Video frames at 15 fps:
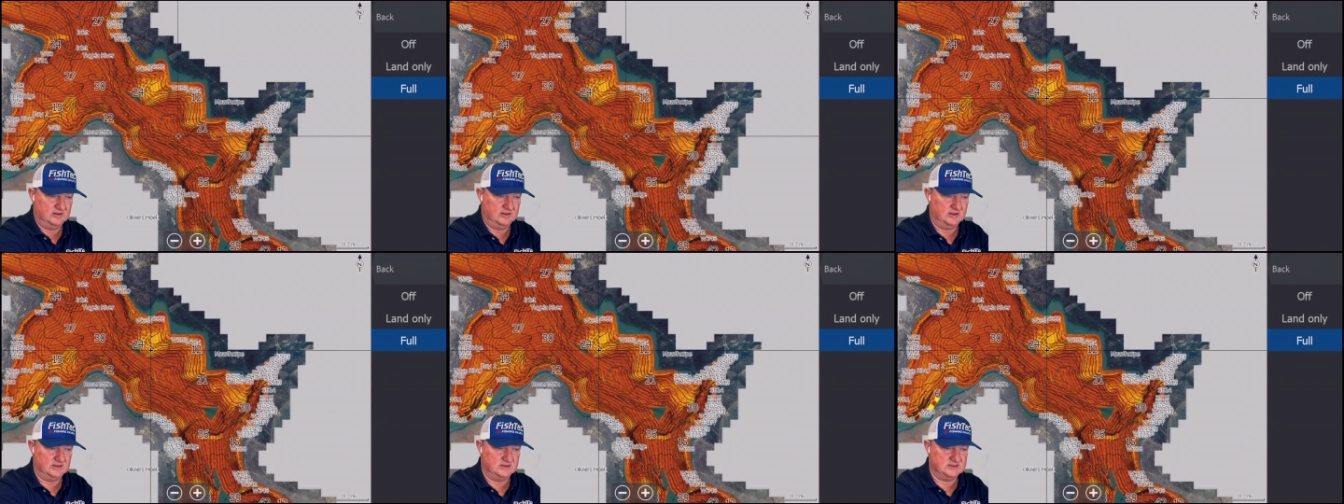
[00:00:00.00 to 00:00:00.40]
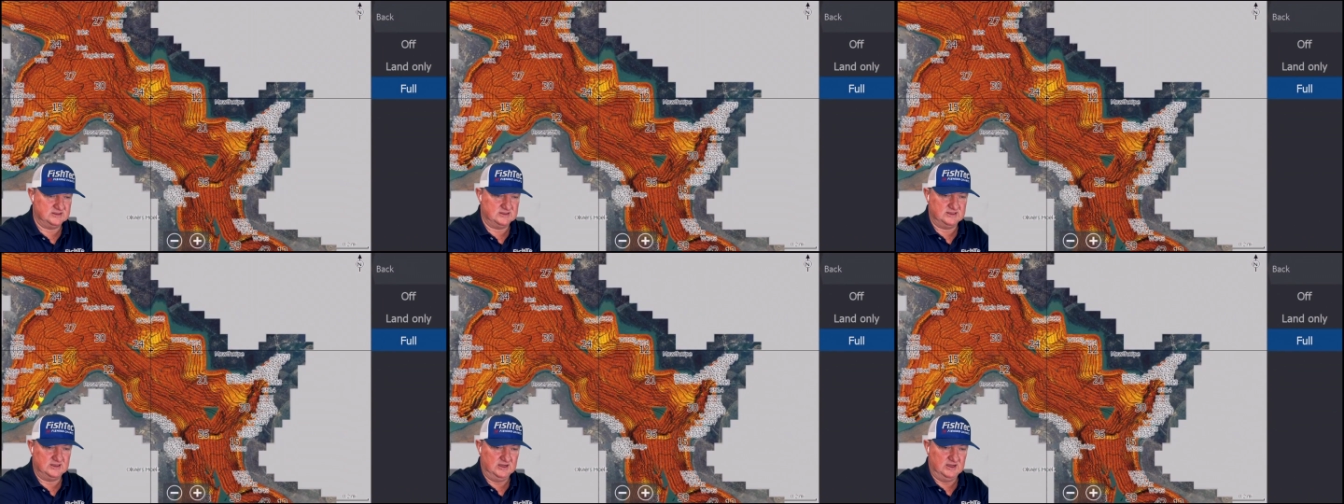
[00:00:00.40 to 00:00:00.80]

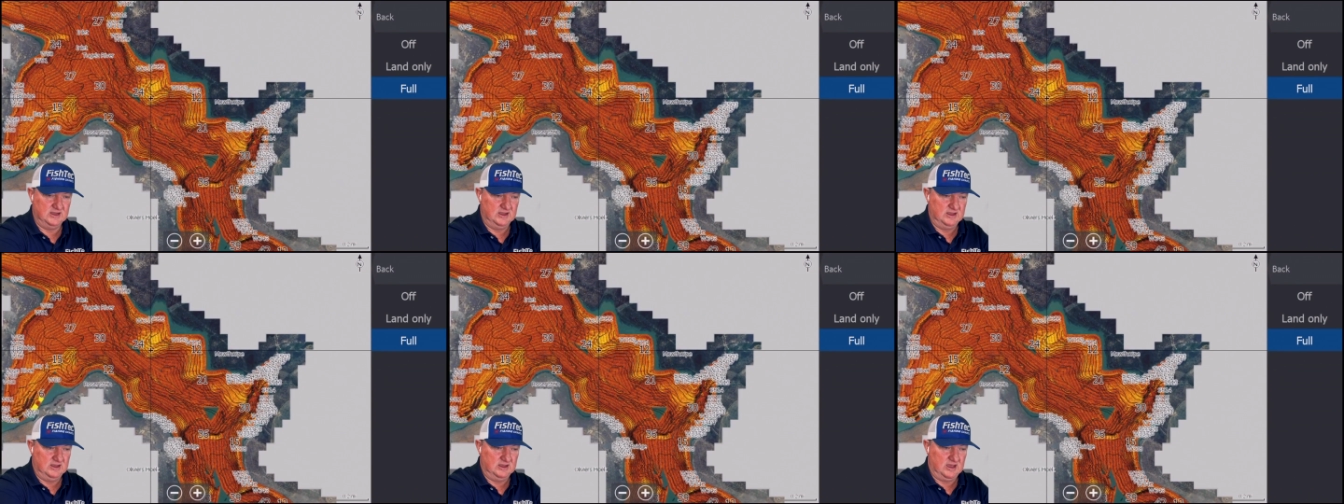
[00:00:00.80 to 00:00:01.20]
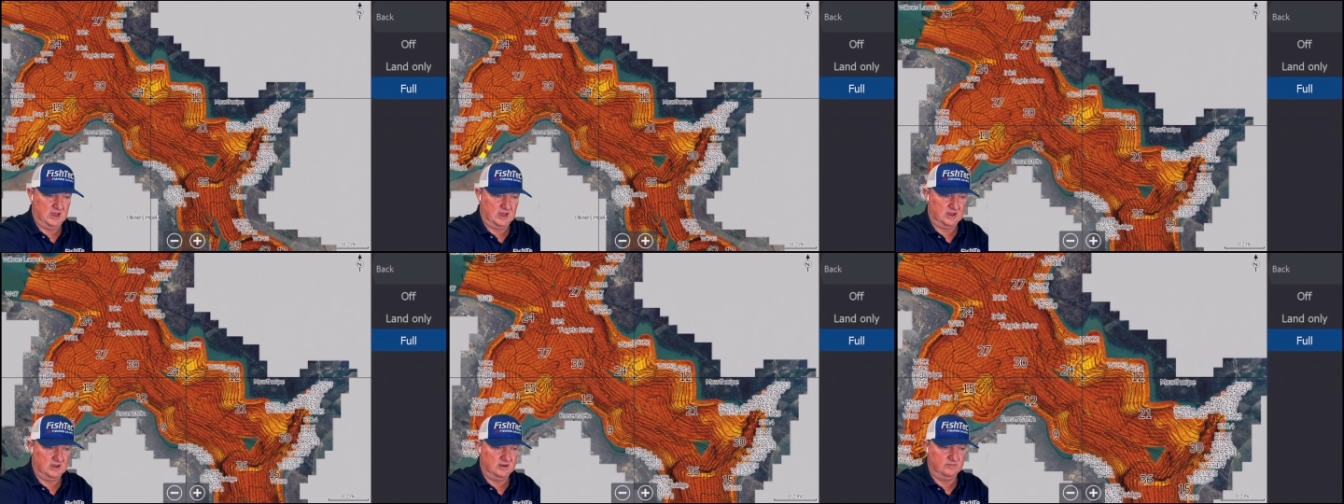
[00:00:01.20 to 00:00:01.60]
It's
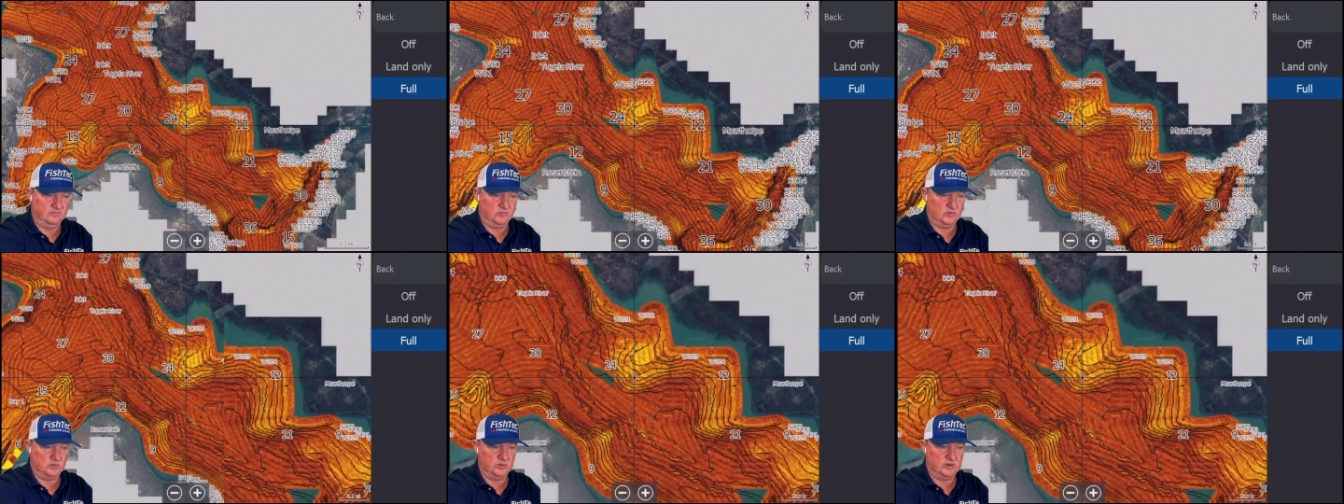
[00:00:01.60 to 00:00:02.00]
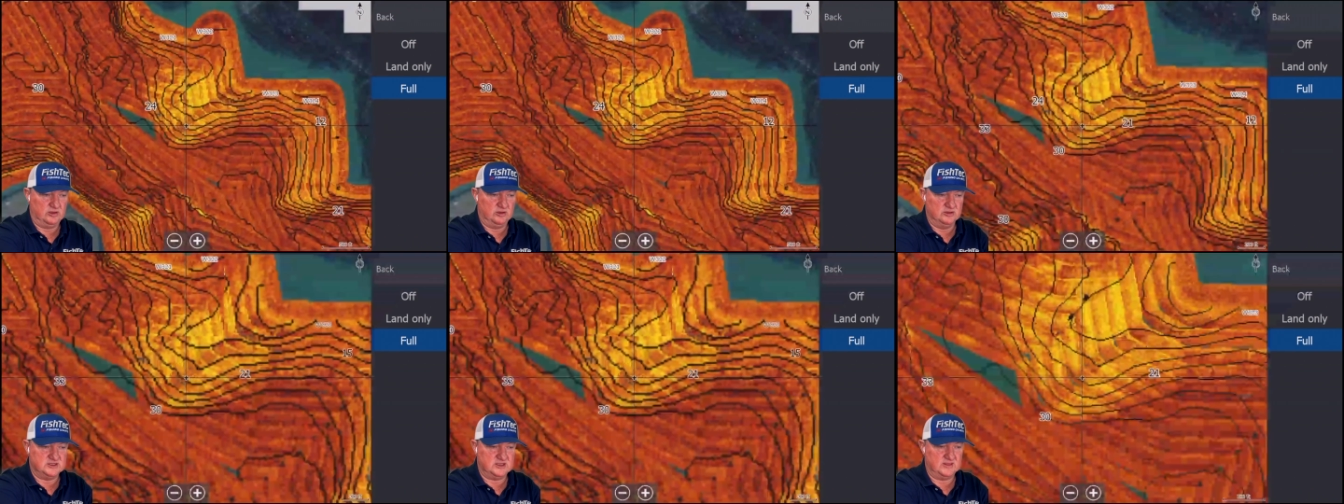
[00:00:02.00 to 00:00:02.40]
we're
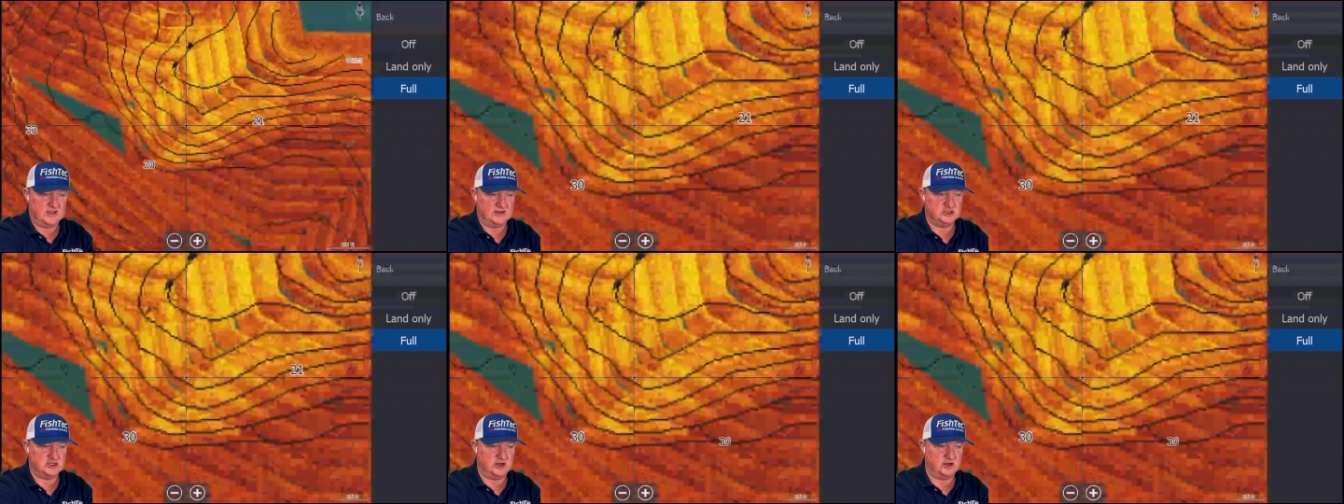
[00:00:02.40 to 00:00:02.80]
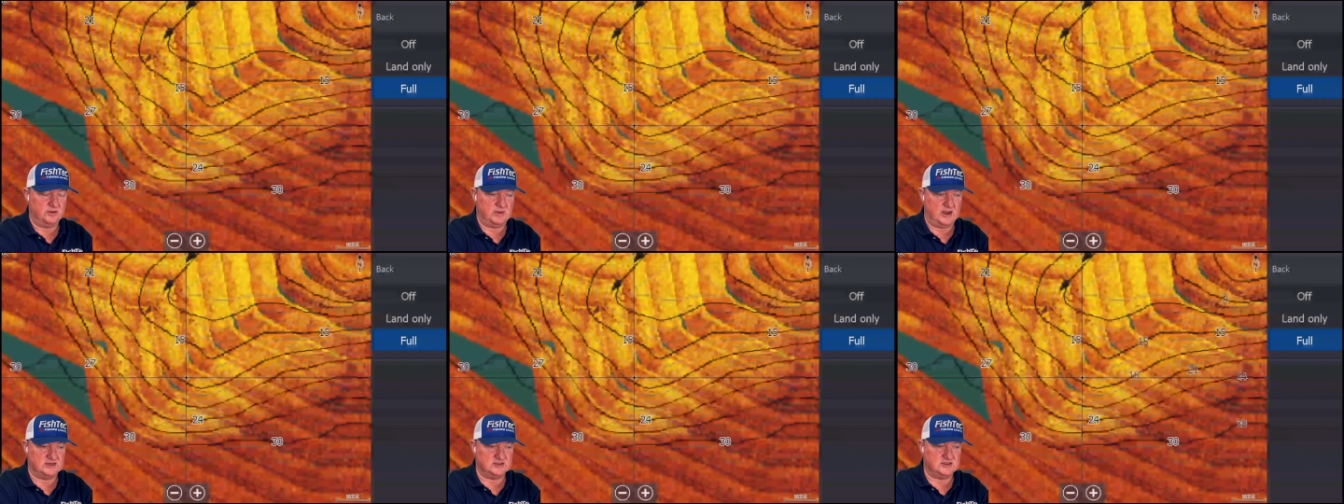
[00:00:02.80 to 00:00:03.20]
using that Shadow
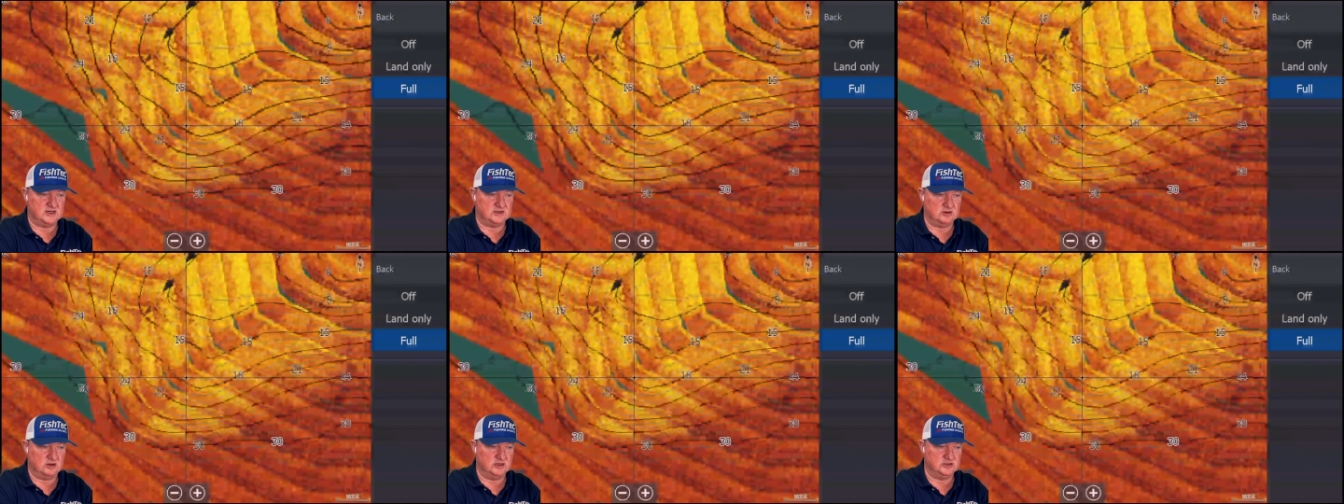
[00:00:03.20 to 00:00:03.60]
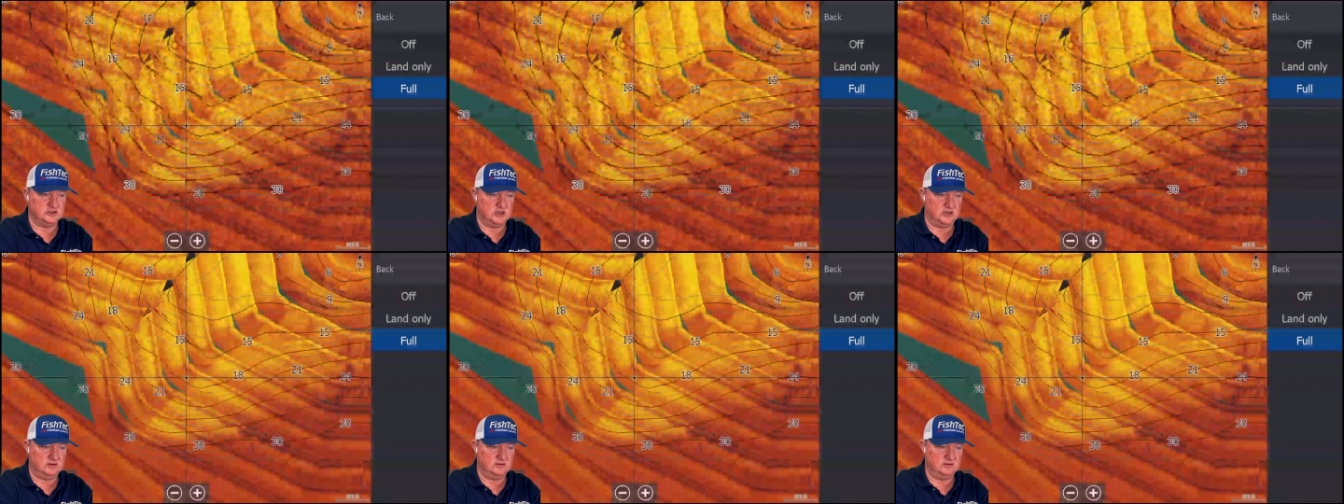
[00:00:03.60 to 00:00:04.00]
Max
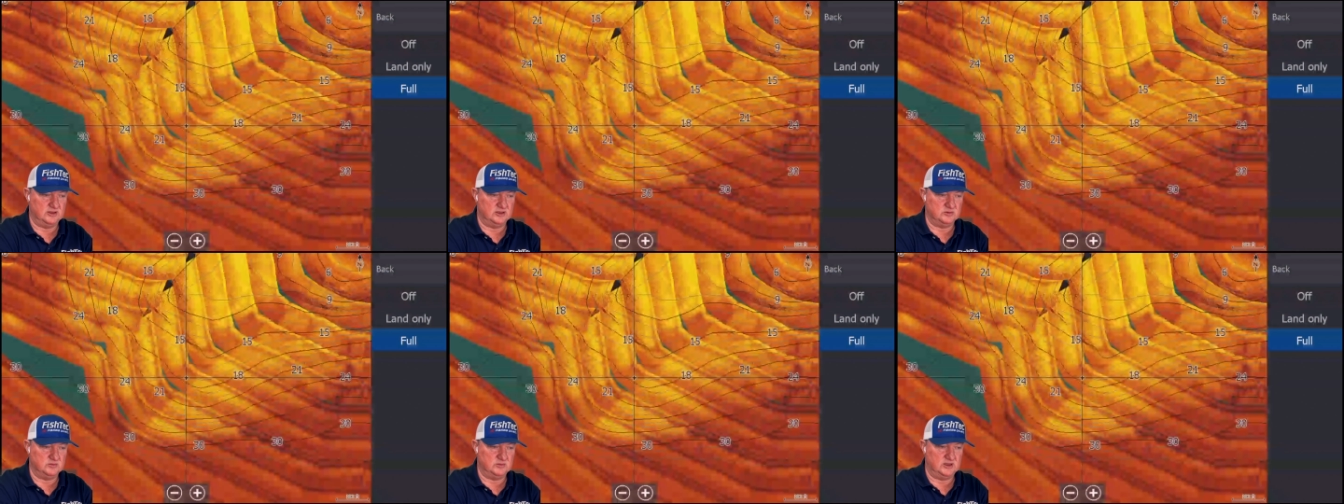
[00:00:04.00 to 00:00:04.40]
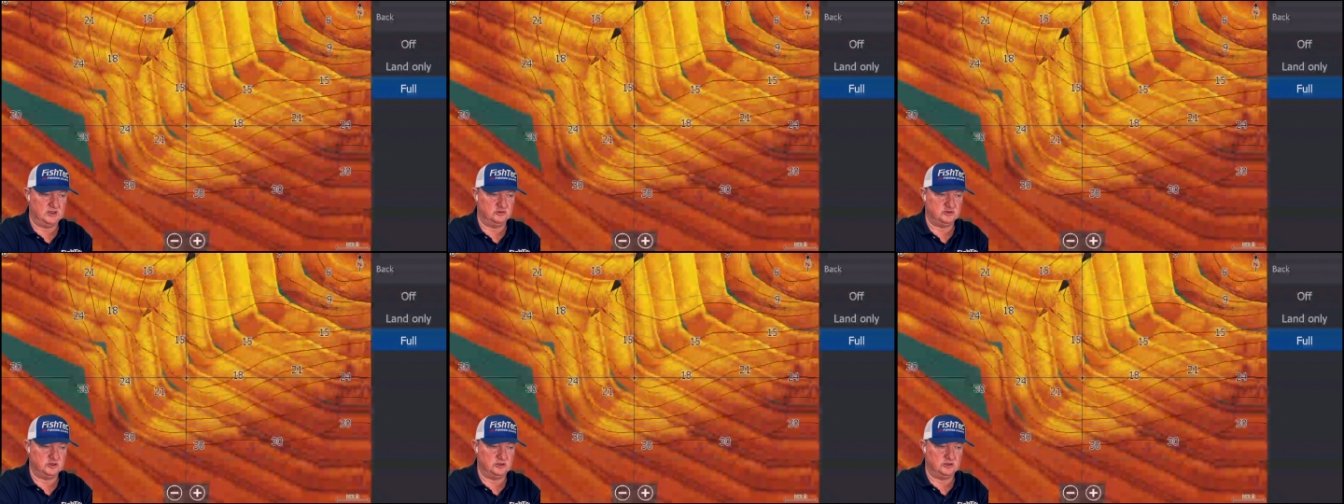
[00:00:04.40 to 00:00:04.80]
technology that we
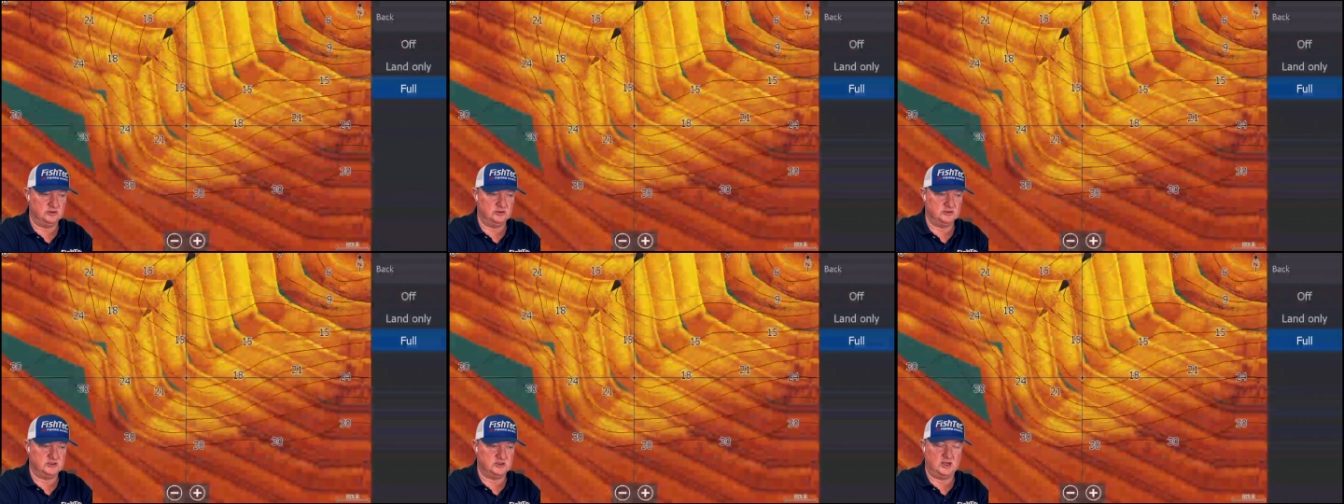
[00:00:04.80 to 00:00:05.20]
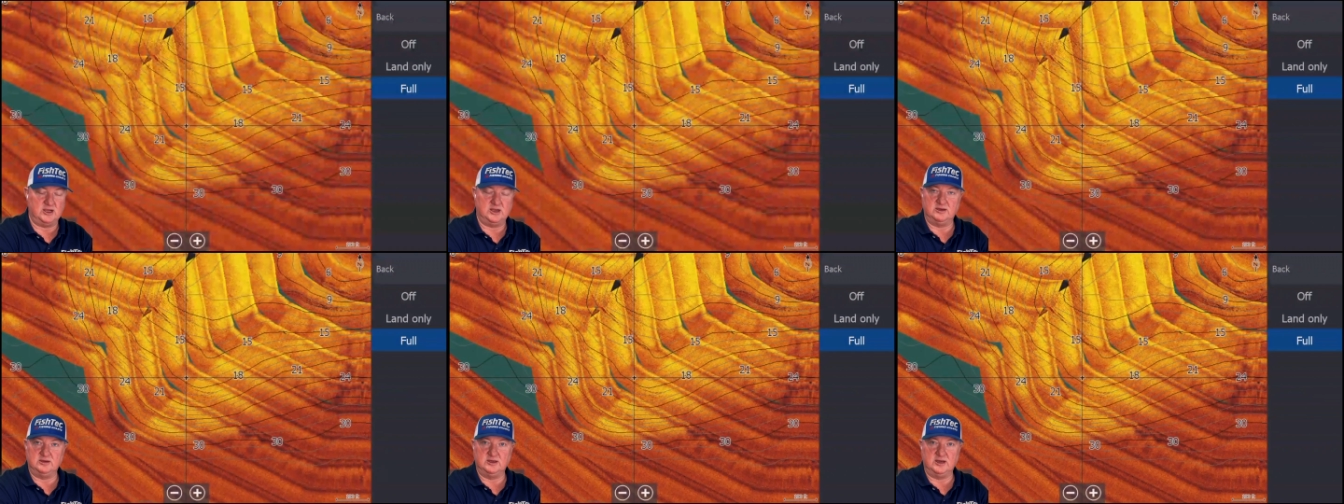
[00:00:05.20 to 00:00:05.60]
introduced
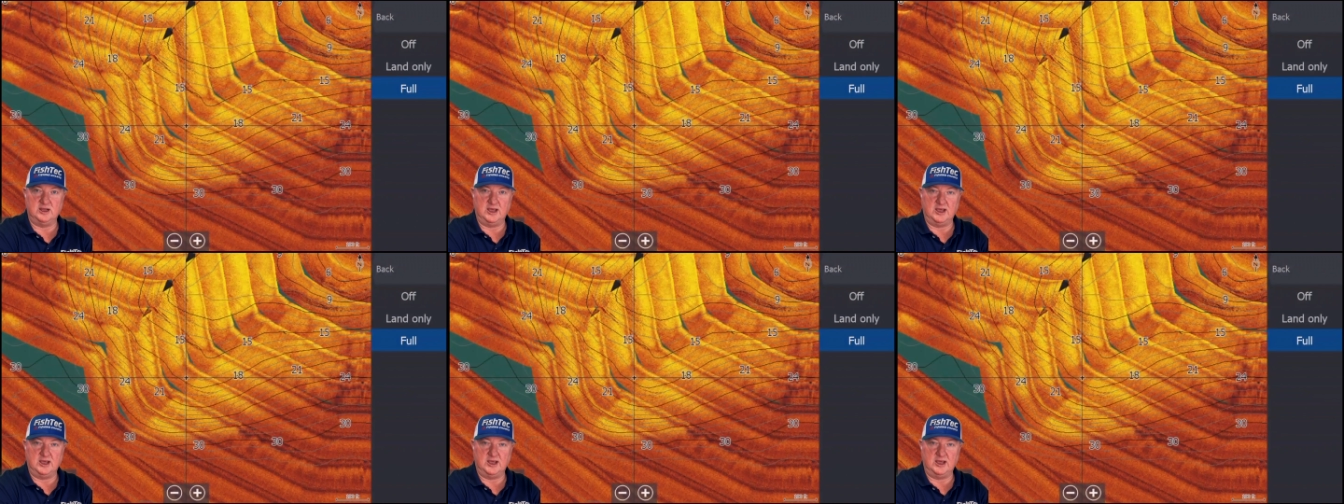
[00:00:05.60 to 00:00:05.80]
in